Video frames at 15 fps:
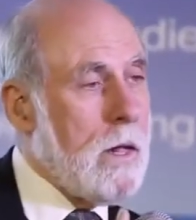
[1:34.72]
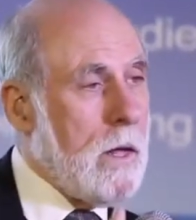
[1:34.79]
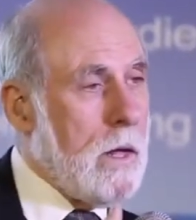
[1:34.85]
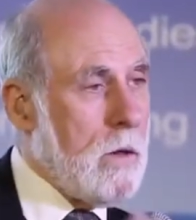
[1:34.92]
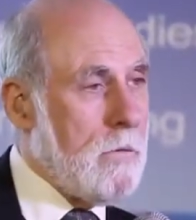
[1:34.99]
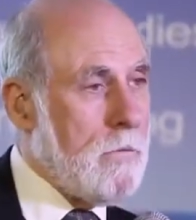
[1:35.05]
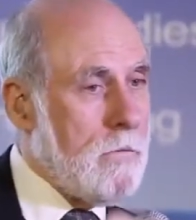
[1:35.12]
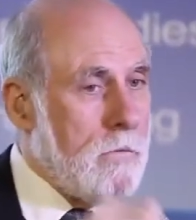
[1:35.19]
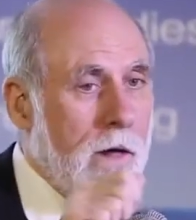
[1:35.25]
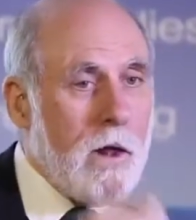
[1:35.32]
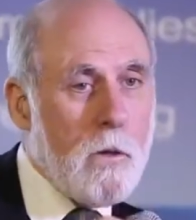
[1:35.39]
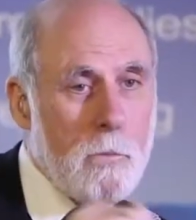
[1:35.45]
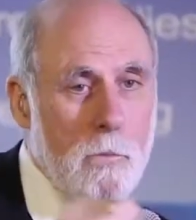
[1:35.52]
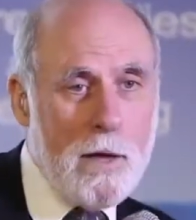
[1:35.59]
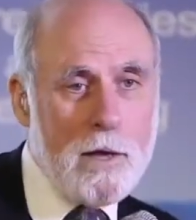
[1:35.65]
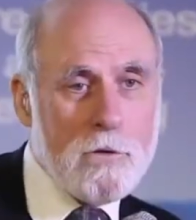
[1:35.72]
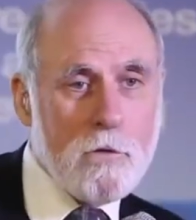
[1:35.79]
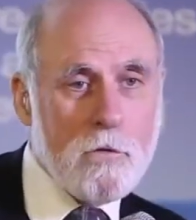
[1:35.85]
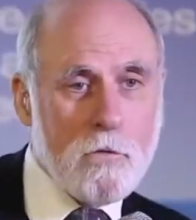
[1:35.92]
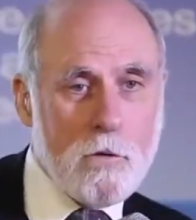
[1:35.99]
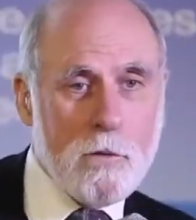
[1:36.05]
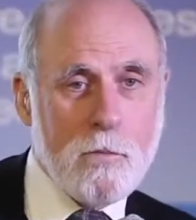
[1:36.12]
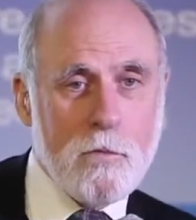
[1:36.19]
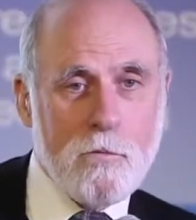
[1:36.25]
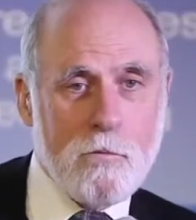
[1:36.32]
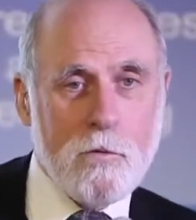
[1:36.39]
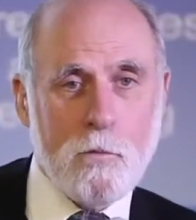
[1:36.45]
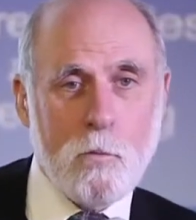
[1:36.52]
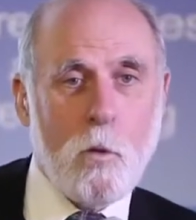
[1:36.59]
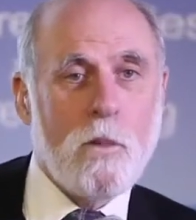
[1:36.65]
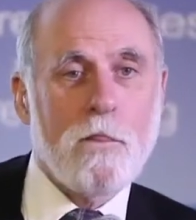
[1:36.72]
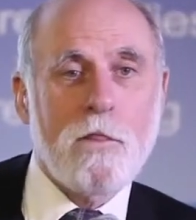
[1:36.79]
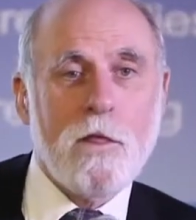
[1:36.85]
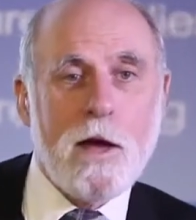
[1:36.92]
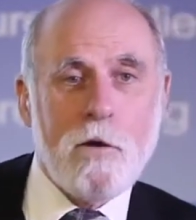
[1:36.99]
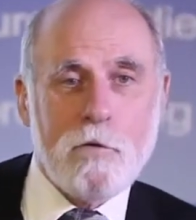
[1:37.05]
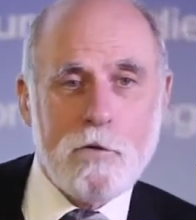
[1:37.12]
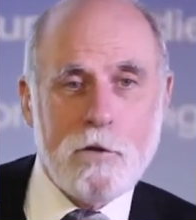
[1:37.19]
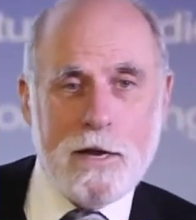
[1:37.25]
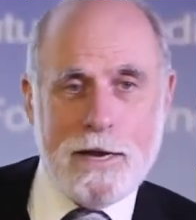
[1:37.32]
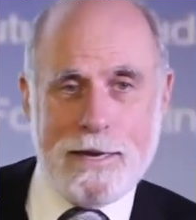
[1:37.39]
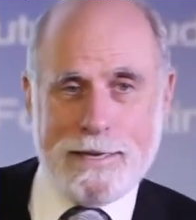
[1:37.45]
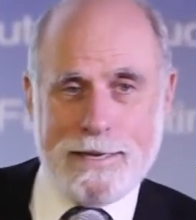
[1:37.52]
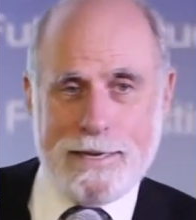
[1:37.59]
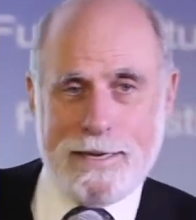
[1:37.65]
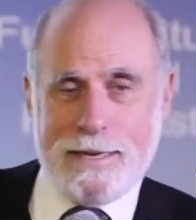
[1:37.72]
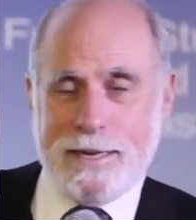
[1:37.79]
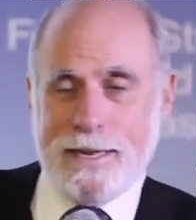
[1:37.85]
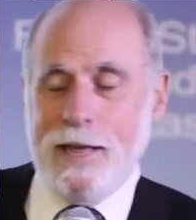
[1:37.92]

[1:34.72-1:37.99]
vellum manuscripts from 1000 AD